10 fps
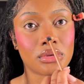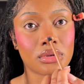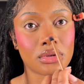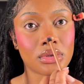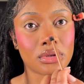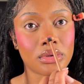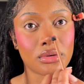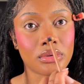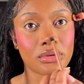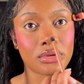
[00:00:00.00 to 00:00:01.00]
And
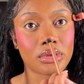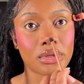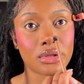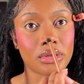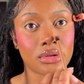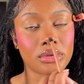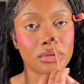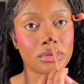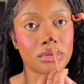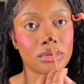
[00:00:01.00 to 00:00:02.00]
on
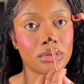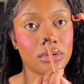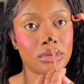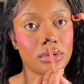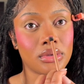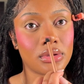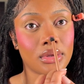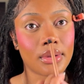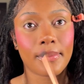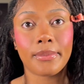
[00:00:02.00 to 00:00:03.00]
like the
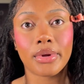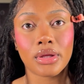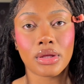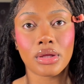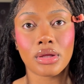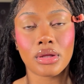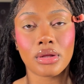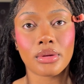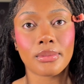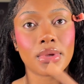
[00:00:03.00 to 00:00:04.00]
button
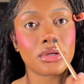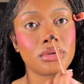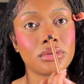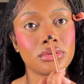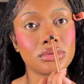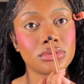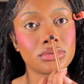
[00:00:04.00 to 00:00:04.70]
of my nose.